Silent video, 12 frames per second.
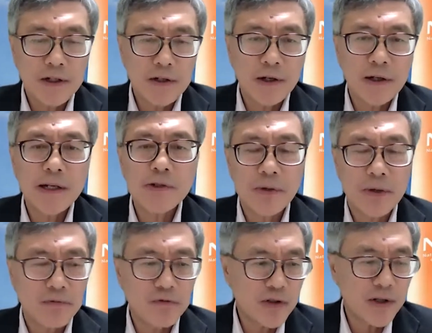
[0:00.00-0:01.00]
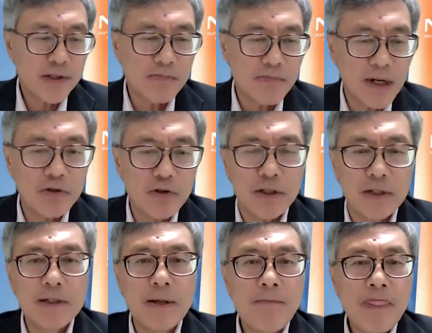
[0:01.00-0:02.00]
colleagues who have just
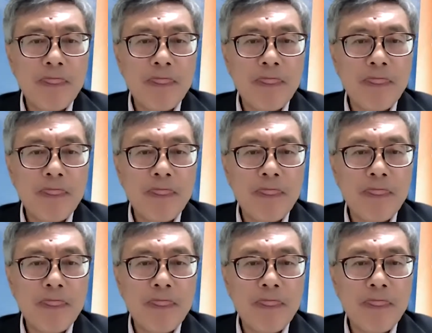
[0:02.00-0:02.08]
mentioned.